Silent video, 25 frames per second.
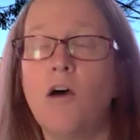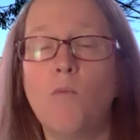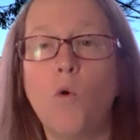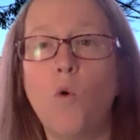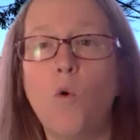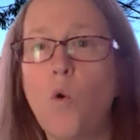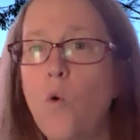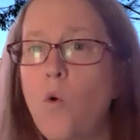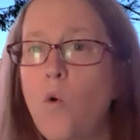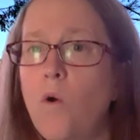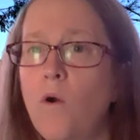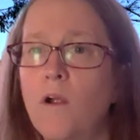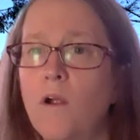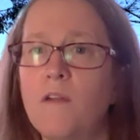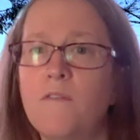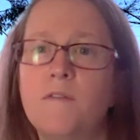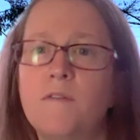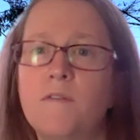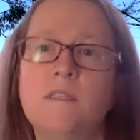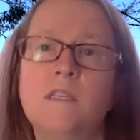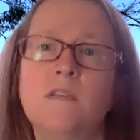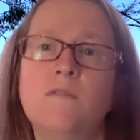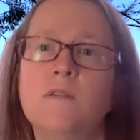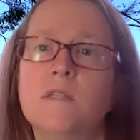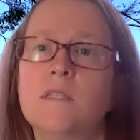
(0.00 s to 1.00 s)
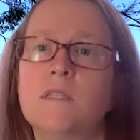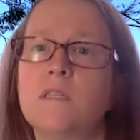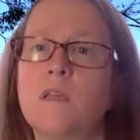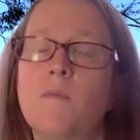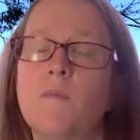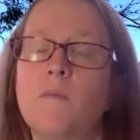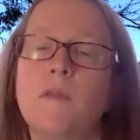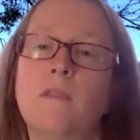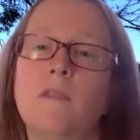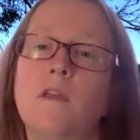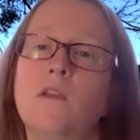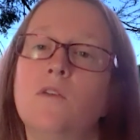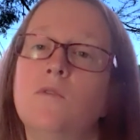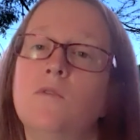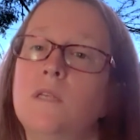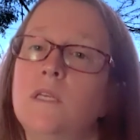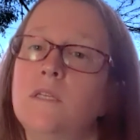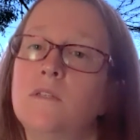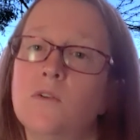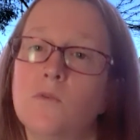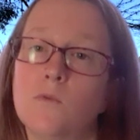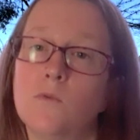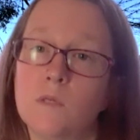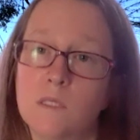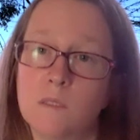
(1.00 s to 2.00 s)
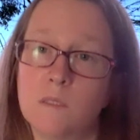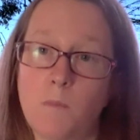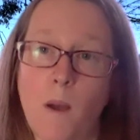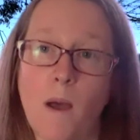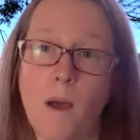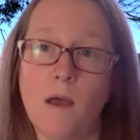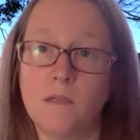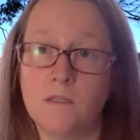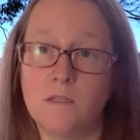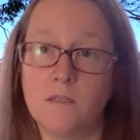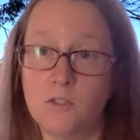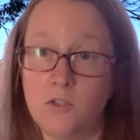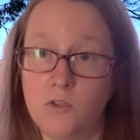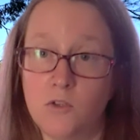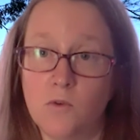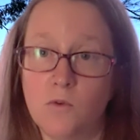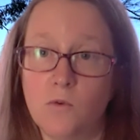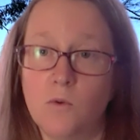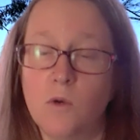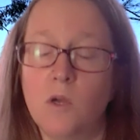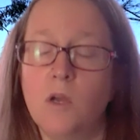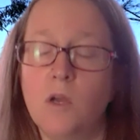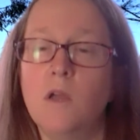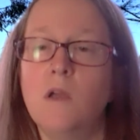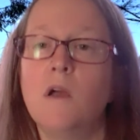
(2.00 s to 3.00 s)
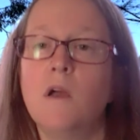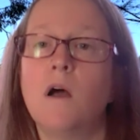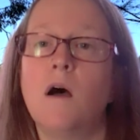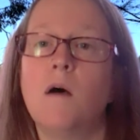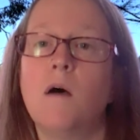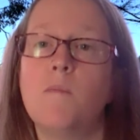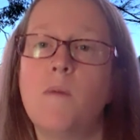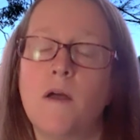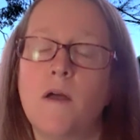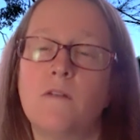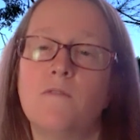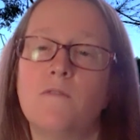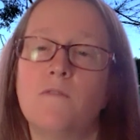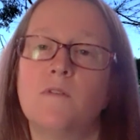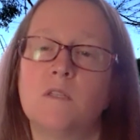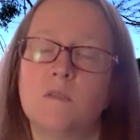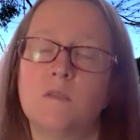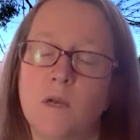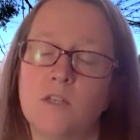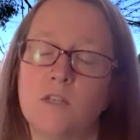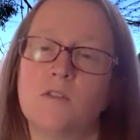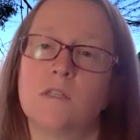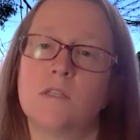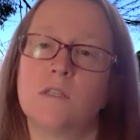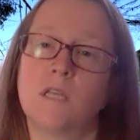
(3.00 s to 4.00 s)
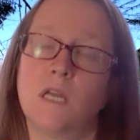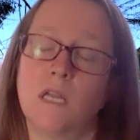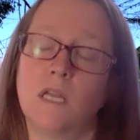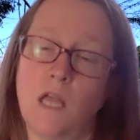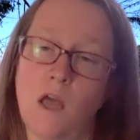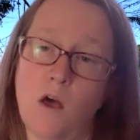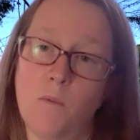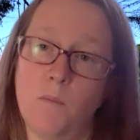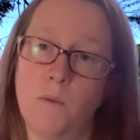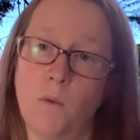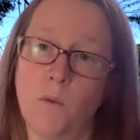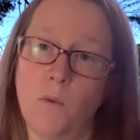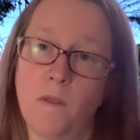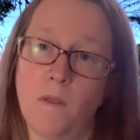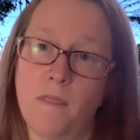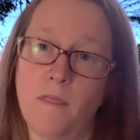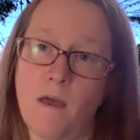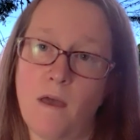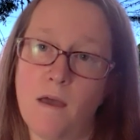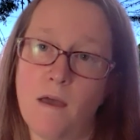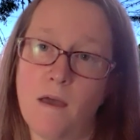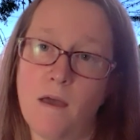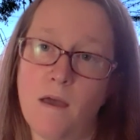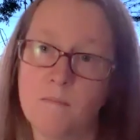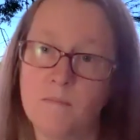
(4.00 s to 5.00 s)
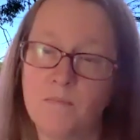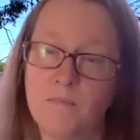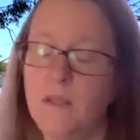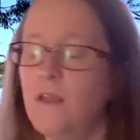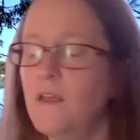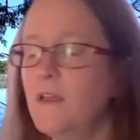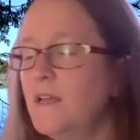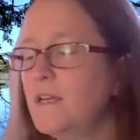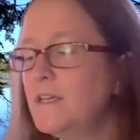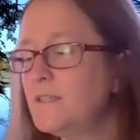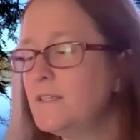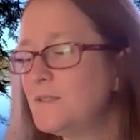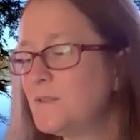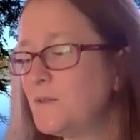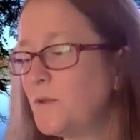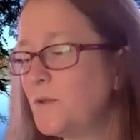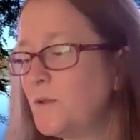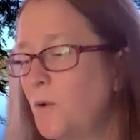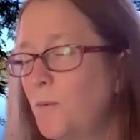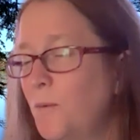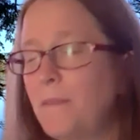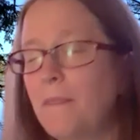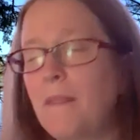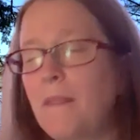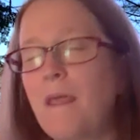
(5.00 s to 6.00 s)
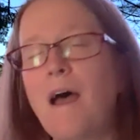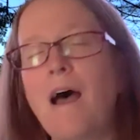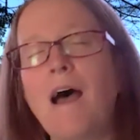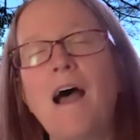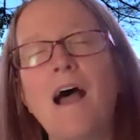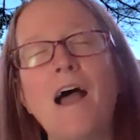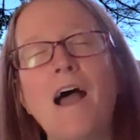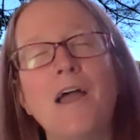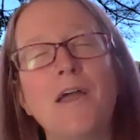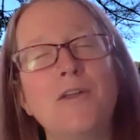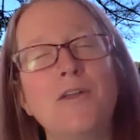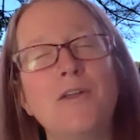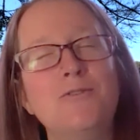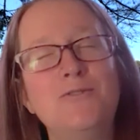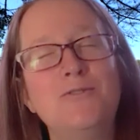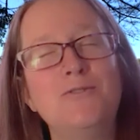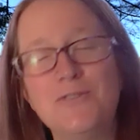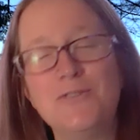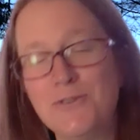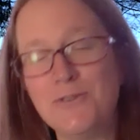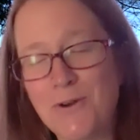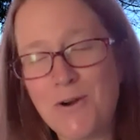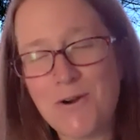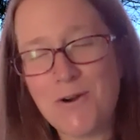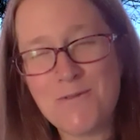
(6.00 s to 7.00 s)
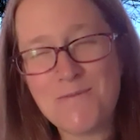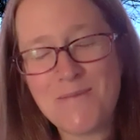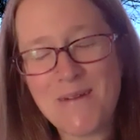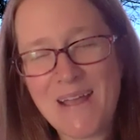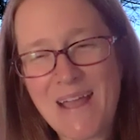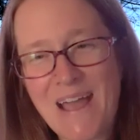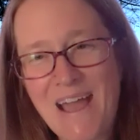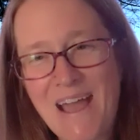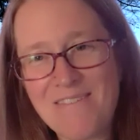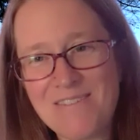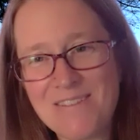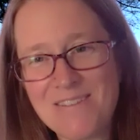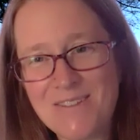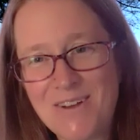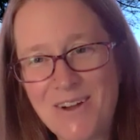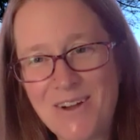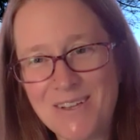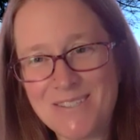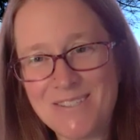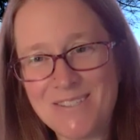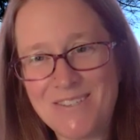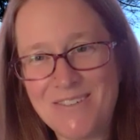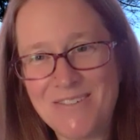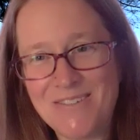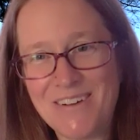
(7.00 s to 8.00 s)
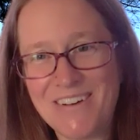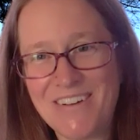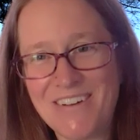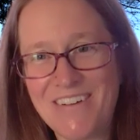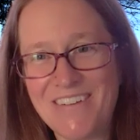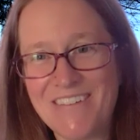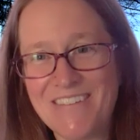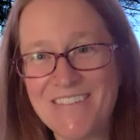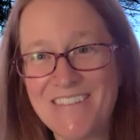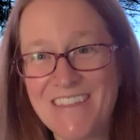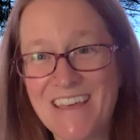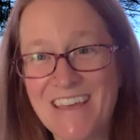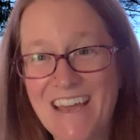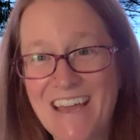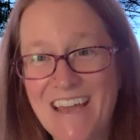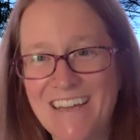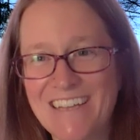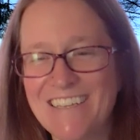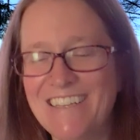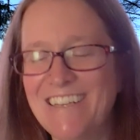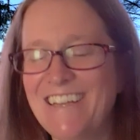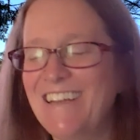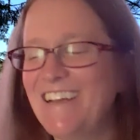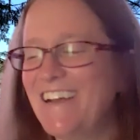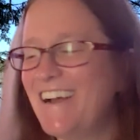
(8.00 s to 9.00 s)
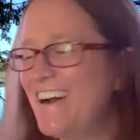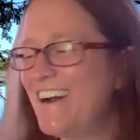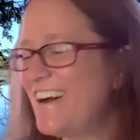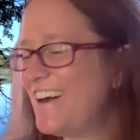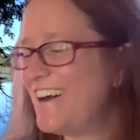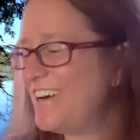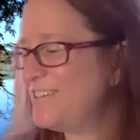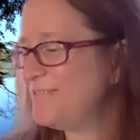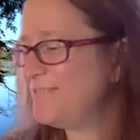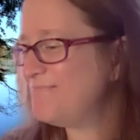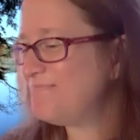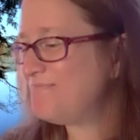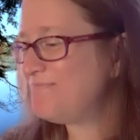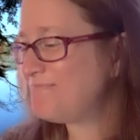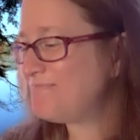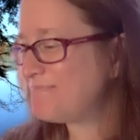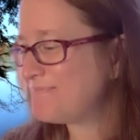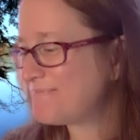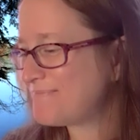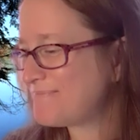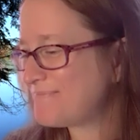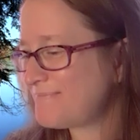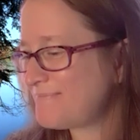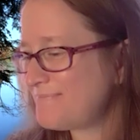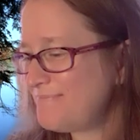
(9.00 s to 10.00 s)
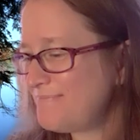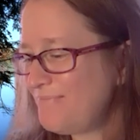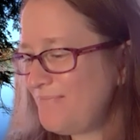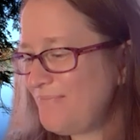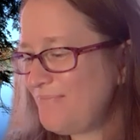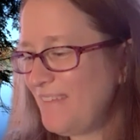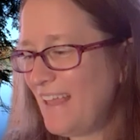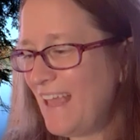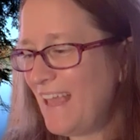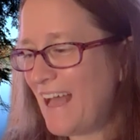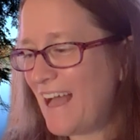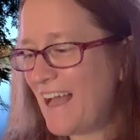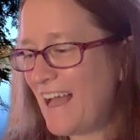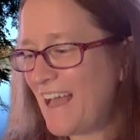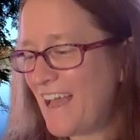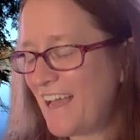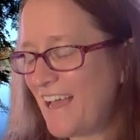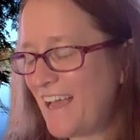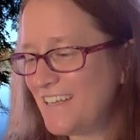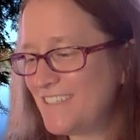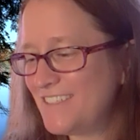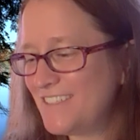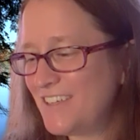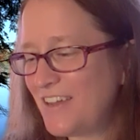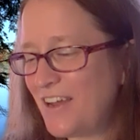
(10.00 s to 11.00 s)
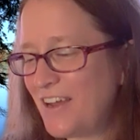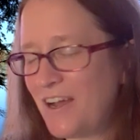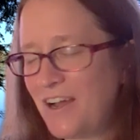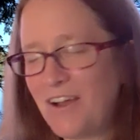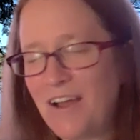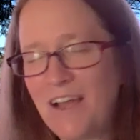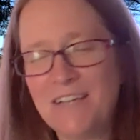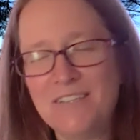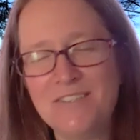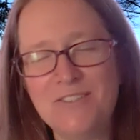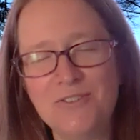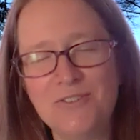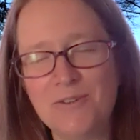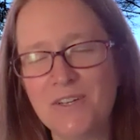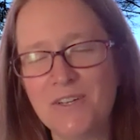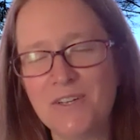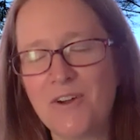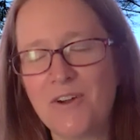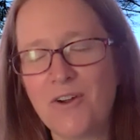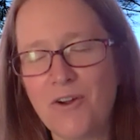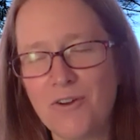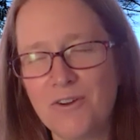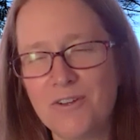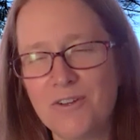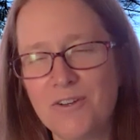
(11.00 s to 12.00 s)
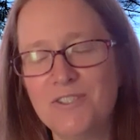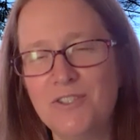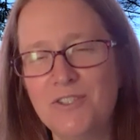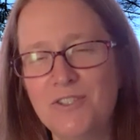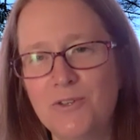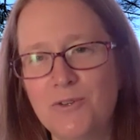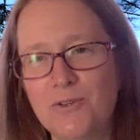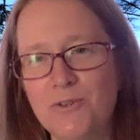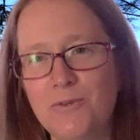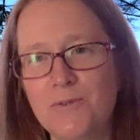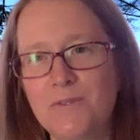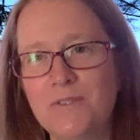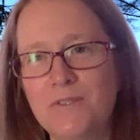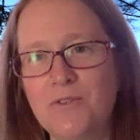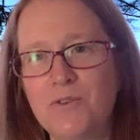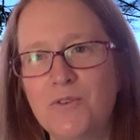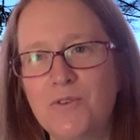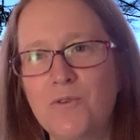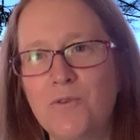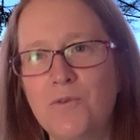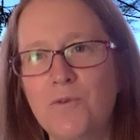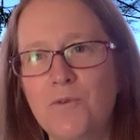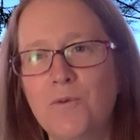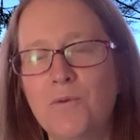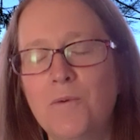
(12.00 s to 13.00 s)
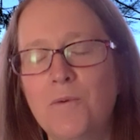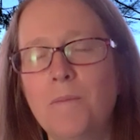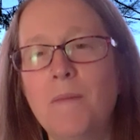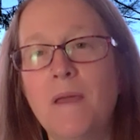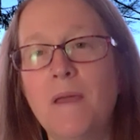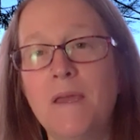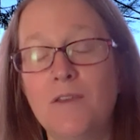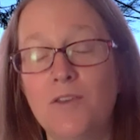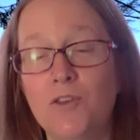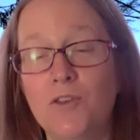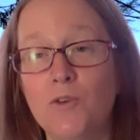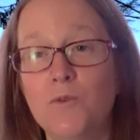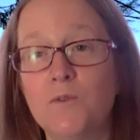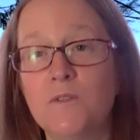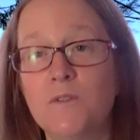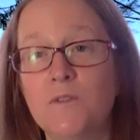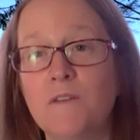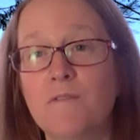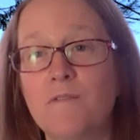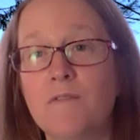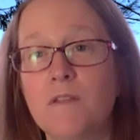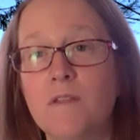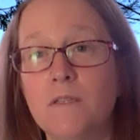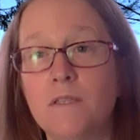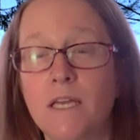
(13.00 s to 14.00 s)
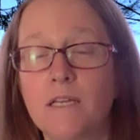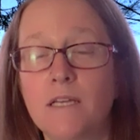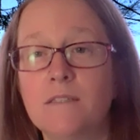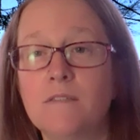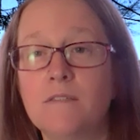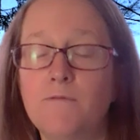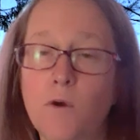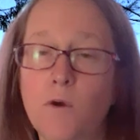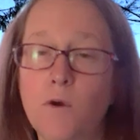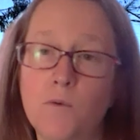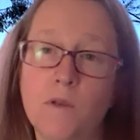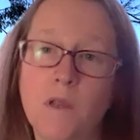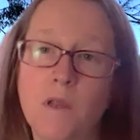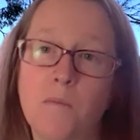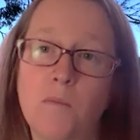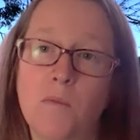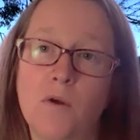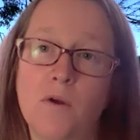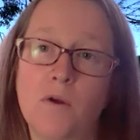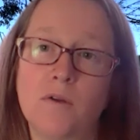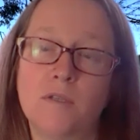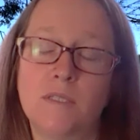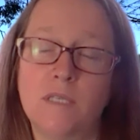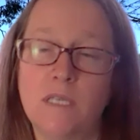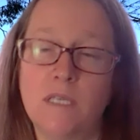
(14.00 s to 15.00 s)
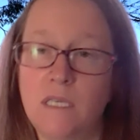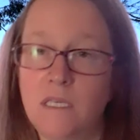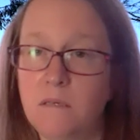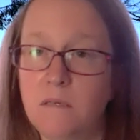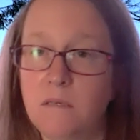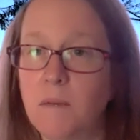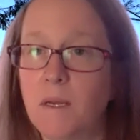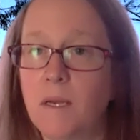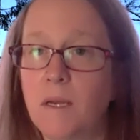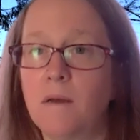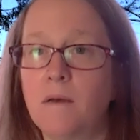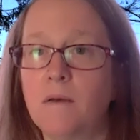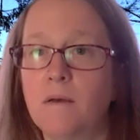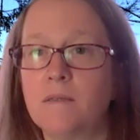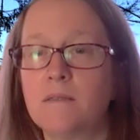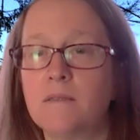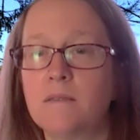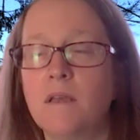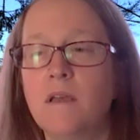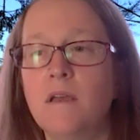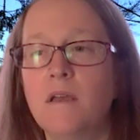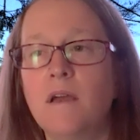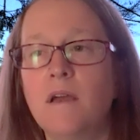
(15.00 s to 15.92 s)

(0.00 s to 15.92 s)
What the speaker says: or if it's even something that you need to respond to, a benefit specialist can help you with that. So I do hope I haven't lost you on all of that. And I do encourage you to make use of the links, phone numbers, emails